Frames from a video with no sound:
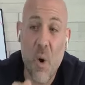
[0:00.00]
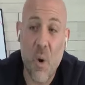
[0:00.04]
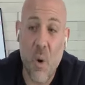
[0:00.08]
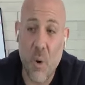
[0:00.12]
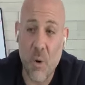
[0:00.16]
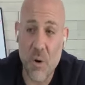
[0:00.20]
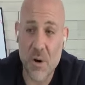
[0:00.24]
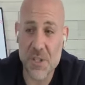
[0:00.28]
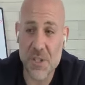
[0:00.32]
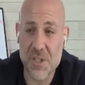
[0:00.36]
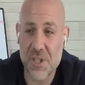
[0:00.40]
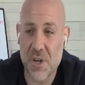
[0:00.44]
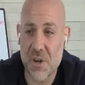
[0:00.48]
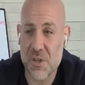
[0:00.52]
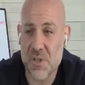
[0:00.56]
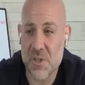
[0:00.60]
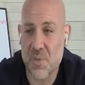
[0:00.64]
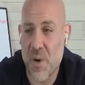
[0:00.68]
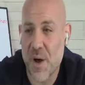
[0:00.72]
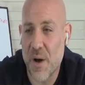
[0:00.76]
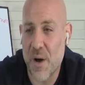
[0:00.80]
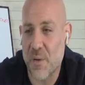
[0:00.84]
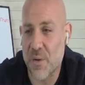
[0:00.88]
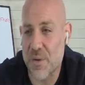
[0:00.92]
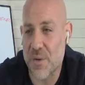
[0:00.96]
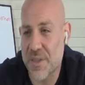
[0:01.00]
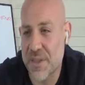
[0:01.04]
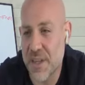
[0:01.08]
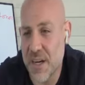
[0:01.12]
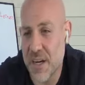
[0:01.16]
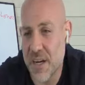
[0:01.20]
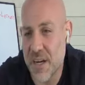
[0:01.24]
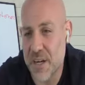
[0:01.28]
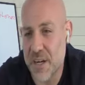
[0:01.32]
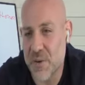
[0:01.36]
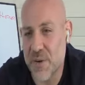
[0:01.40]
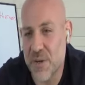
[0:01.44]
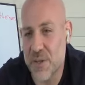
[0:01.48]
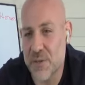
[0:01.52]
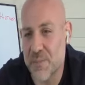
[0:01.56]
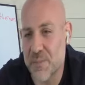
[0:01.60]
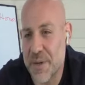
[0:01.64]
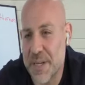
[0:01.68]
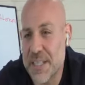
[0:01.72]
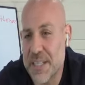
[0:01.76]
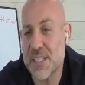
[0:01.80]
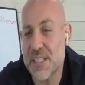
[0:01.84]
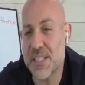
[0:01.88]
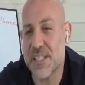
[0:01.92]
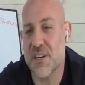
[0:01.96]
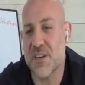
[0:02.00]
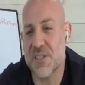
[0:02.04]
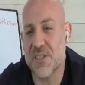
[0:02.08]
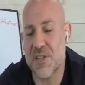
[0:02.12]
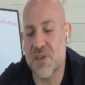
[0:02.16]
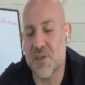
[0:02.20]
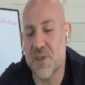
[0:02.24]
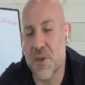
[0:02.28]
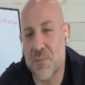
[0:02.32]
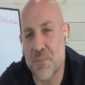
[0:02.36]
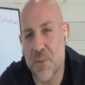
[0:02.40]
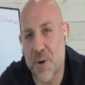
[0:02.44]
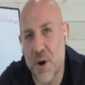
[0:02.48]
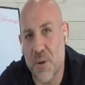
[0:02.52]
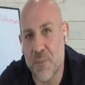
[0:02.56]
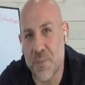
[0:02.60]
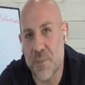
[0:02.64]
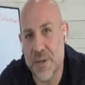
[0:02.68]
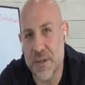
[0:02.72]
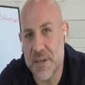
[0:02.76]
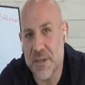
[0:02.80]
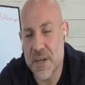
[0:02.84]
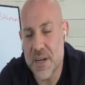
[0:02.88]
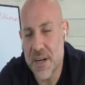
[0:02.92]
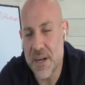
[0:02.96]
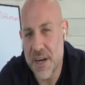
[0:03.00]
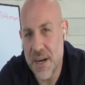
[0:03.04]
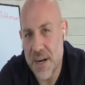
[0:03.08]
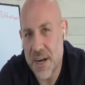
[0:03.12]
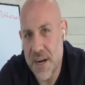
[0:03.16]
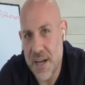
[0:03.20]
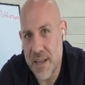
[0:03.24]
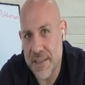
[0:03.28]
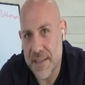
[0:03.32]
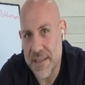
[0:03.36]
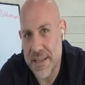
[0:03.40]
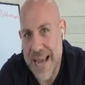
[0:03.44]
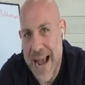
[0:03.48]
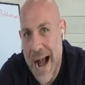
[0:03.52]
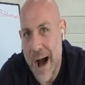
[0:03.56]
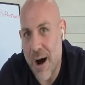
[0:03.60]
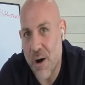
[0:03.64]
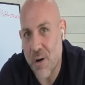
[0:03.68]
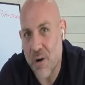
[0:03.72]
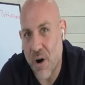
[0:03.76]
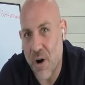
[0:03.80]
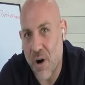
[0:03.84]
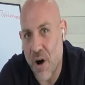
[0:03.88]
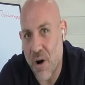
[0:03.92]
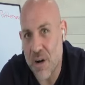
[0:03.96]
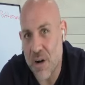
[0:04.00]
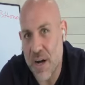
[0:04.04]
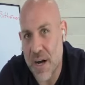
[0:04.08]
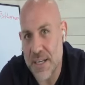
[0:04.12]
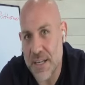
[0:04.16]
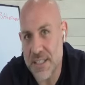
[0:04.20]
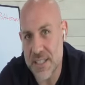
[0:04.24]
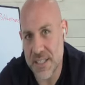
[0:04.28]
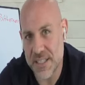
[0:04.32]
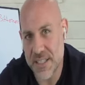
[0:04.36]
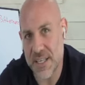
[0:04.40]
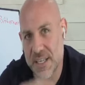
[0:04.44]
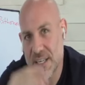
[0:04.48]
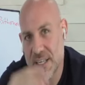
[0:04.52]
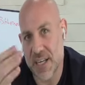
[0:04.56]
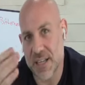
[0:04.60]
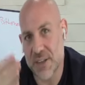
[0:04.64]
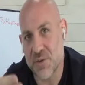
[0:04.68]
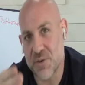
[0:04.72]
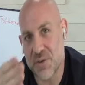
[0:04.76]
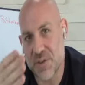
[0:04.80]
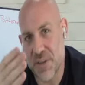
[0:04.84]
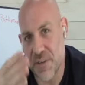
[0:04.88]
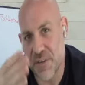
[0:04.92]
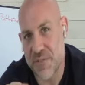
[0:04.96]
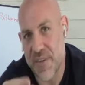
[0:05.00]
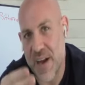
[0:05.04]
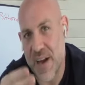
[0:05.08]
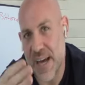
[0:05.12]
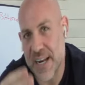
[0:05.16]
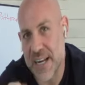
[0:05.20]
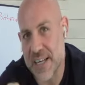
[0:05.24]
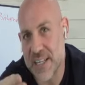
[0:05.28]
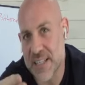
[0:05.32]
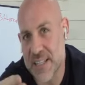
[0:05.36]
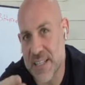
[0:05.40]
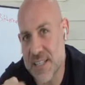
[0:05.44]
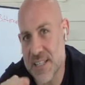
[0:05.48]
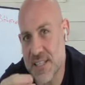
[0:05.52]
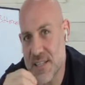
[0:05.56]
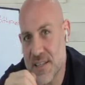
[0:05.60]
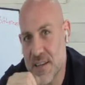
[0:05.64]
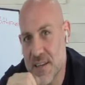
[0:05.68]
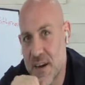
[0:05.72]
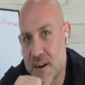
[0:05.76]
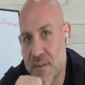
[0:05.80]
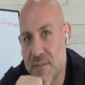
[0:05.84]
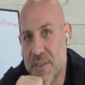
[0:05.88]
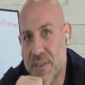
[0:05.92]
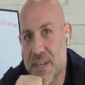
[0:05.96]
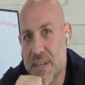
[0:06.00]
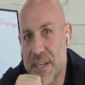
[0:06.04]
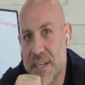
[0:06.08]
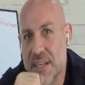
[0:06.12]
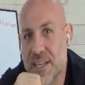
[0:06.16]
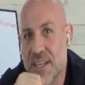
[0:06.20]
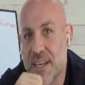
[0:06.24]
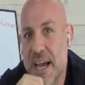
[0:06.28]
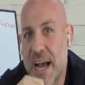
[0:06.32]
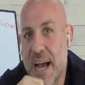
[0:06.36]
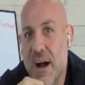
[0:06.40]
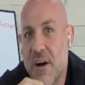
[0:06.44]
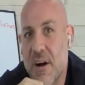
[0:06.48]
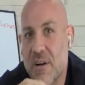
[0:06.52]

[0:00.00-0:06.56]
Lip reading: Orange goes well with grilled meats, and also the bourbon. The alcohol content can cut through the fattiness of the